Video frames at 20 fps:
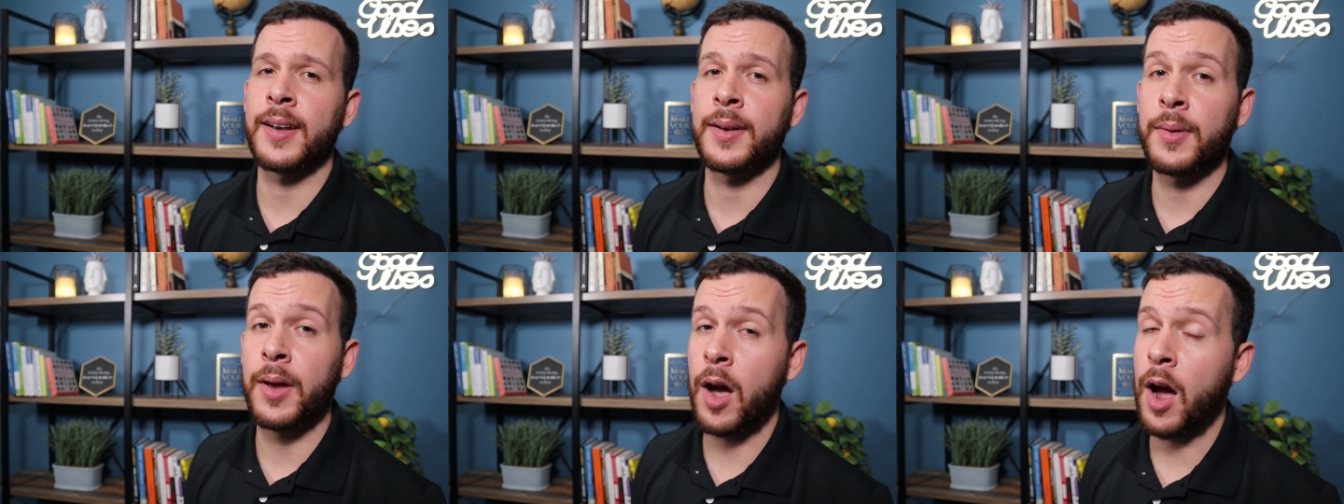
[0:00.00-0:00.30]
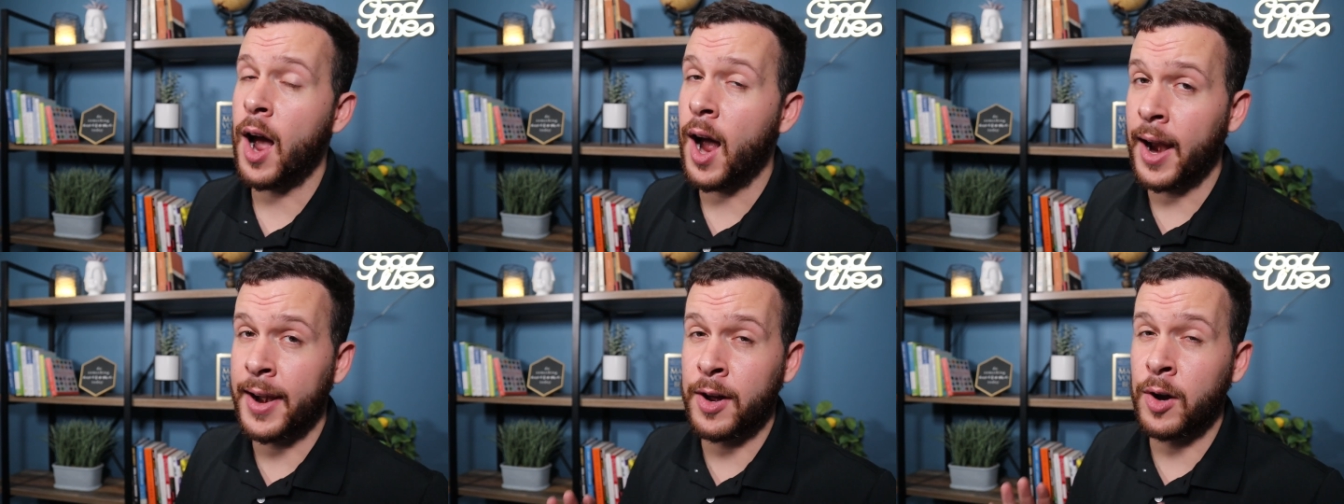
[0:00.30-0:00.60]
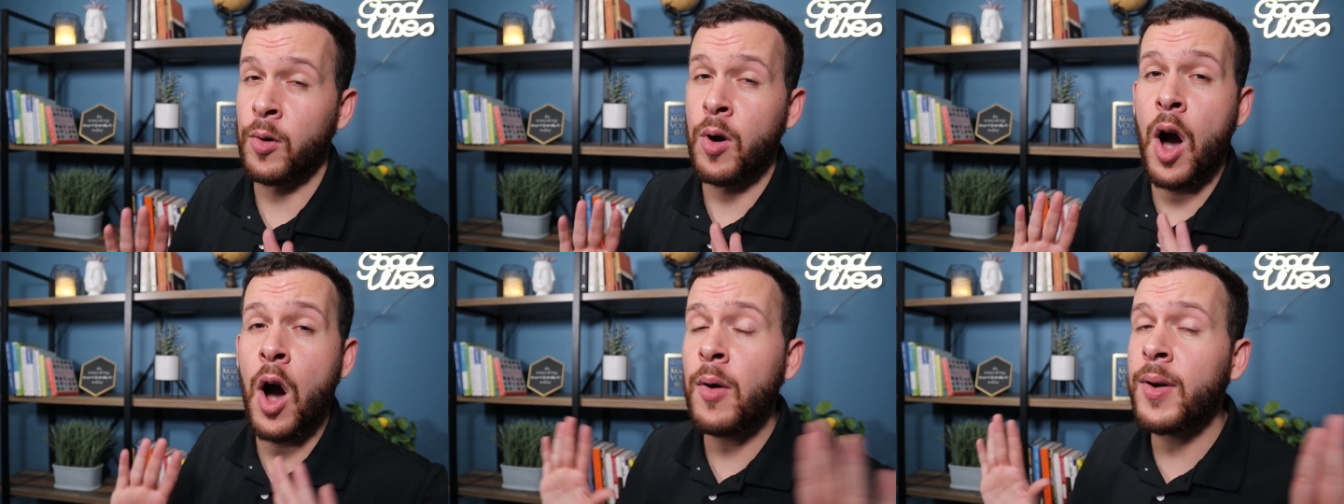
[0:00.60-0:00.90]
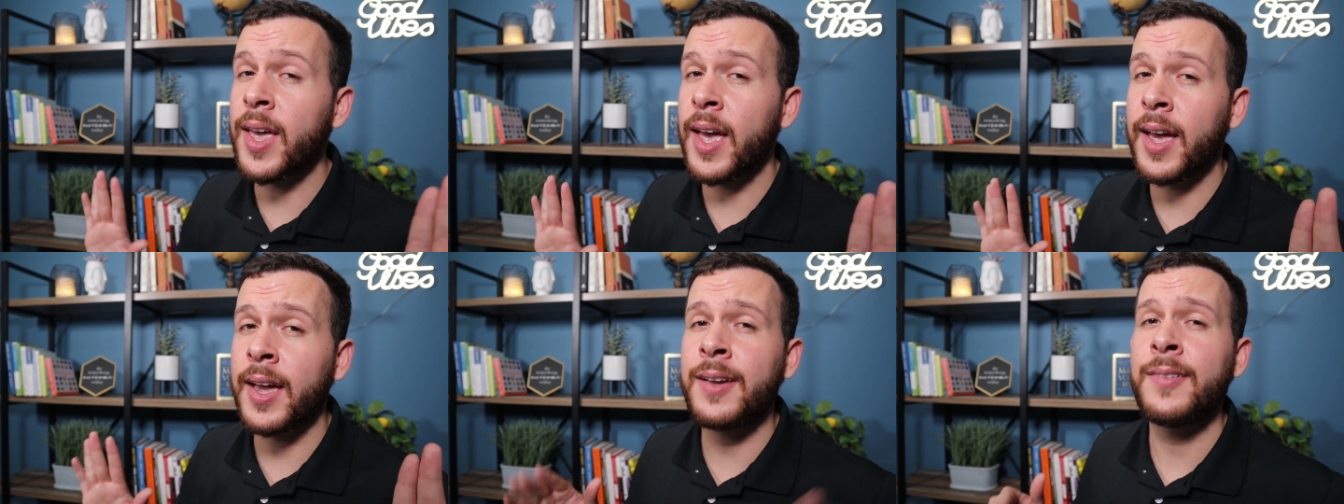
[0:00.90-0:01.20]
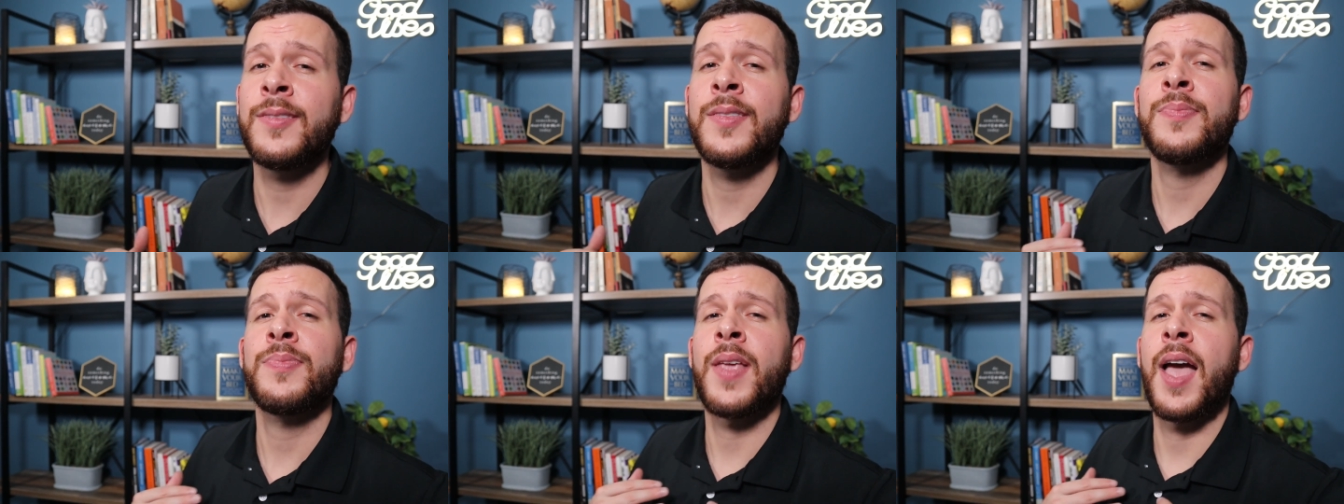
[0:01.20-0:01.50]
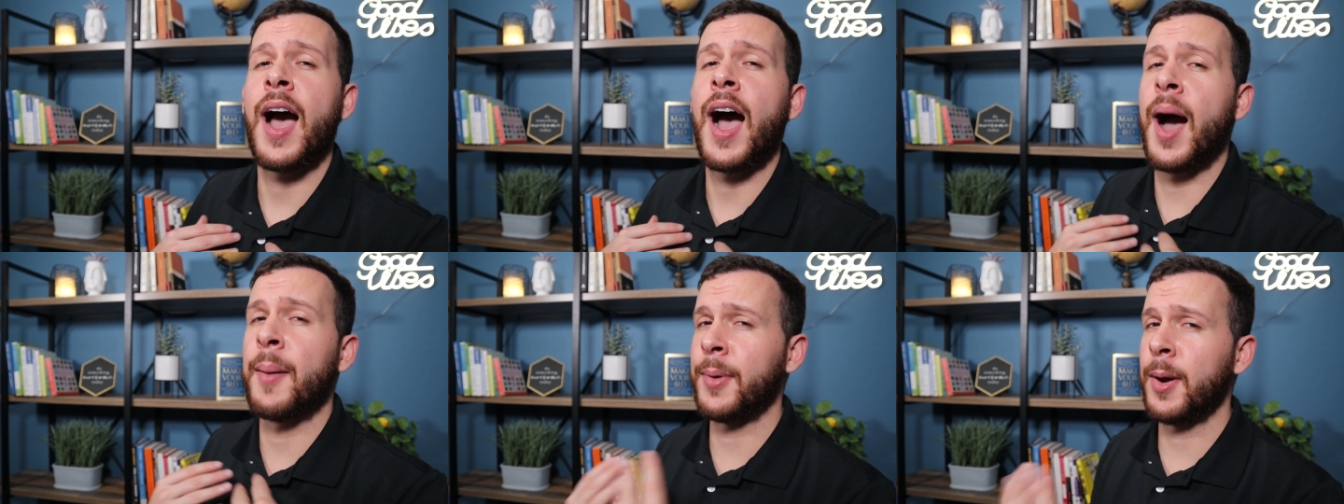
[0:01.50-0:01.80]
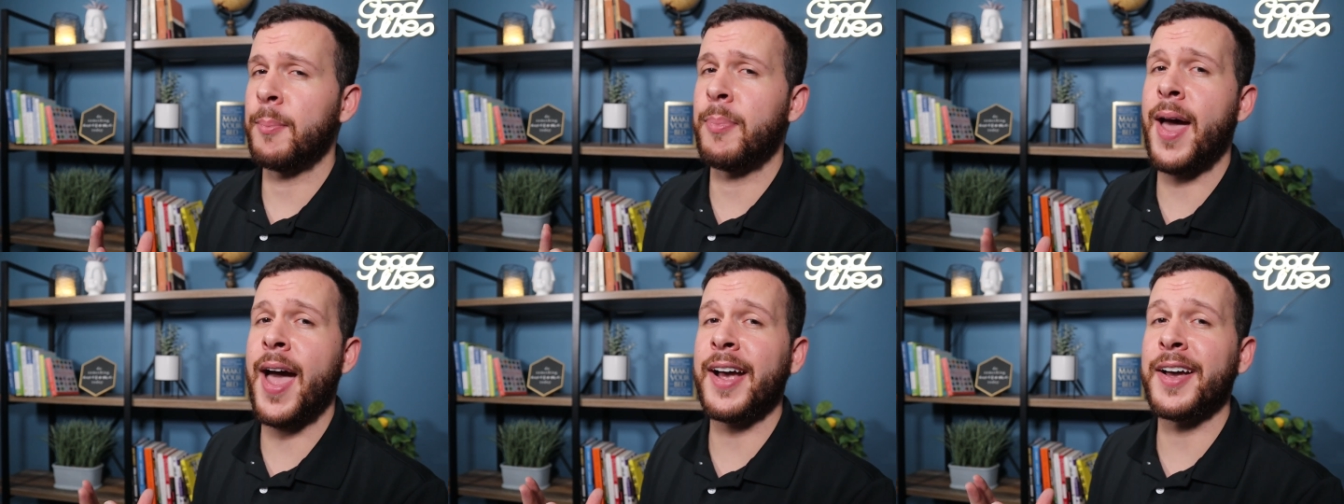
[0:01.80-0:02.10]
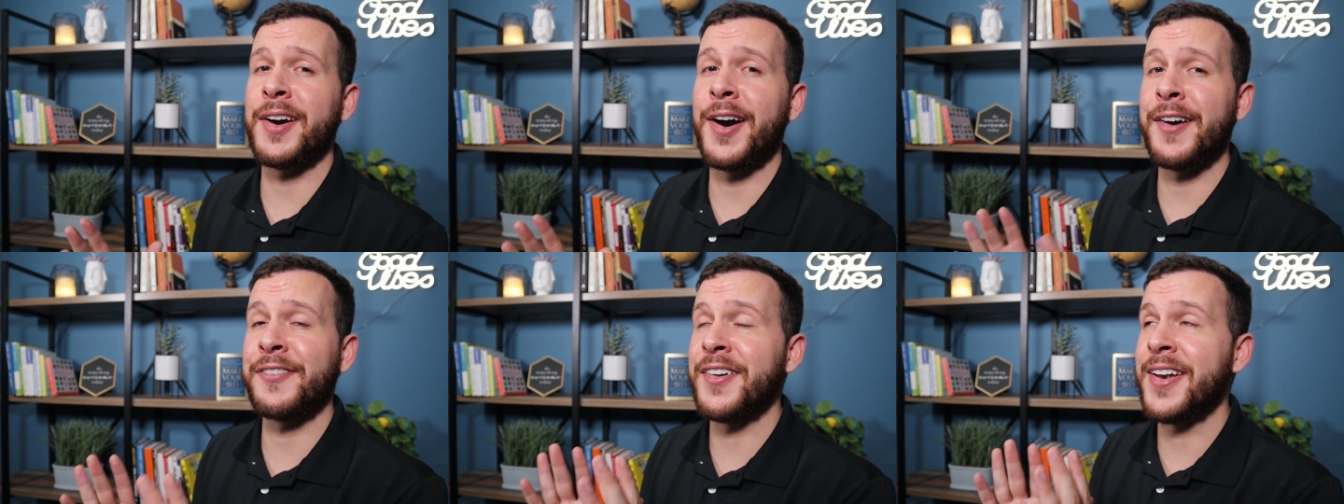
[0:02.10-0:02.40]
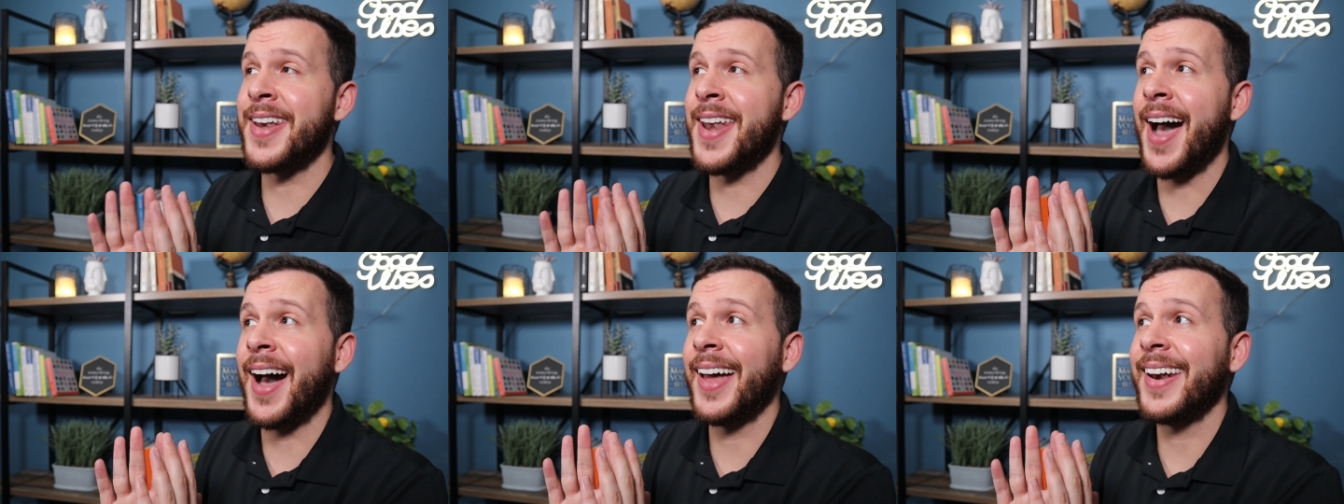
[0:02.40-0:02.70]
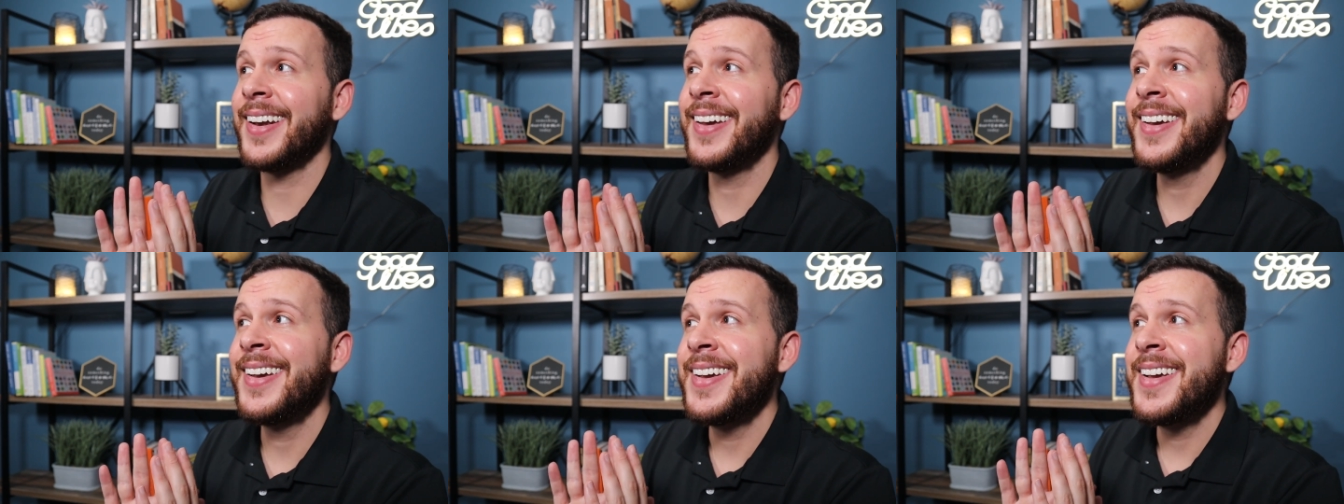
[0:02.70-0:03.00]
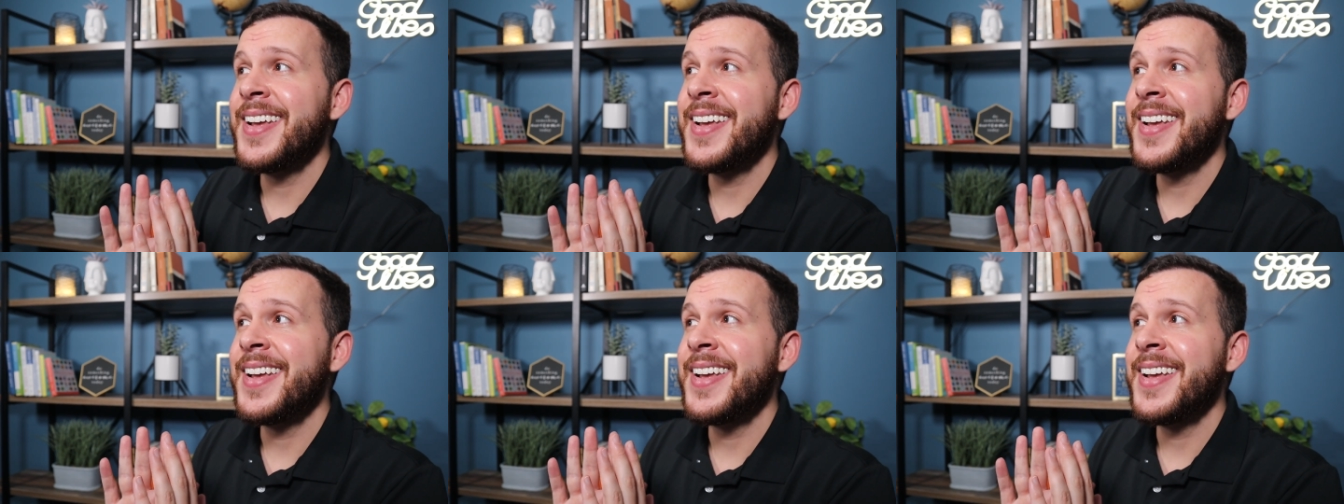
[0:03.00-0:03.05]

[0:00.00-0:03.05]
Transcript: And I know, okay, I'm gonna back off and not,